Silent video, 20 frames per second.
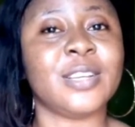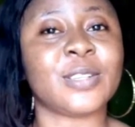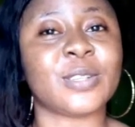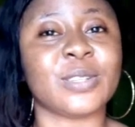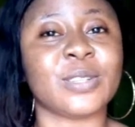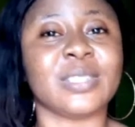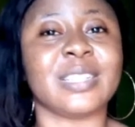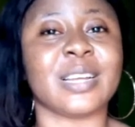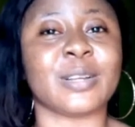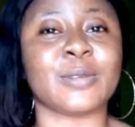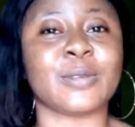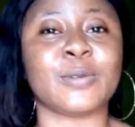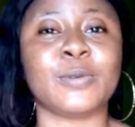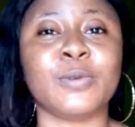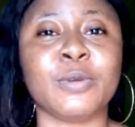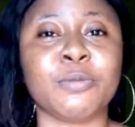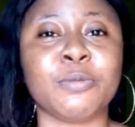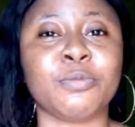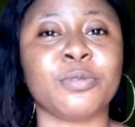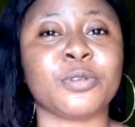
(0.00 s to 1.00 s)
So that
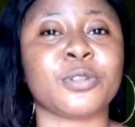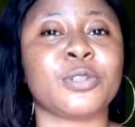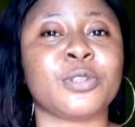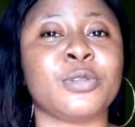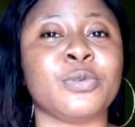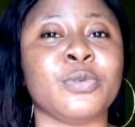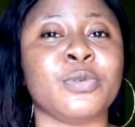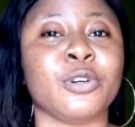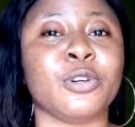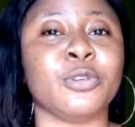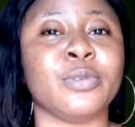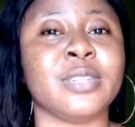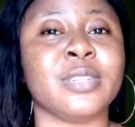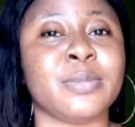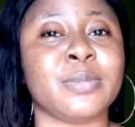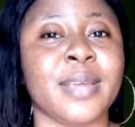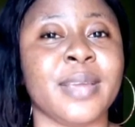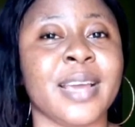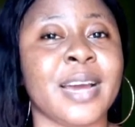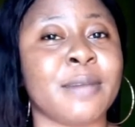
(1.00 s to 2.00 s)
we both will
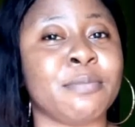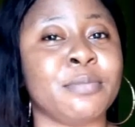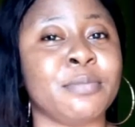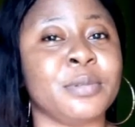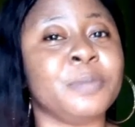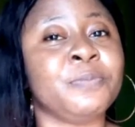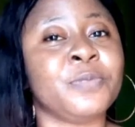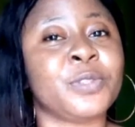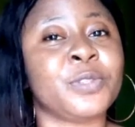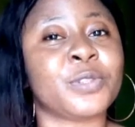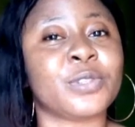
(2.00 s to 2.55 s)
always be happy.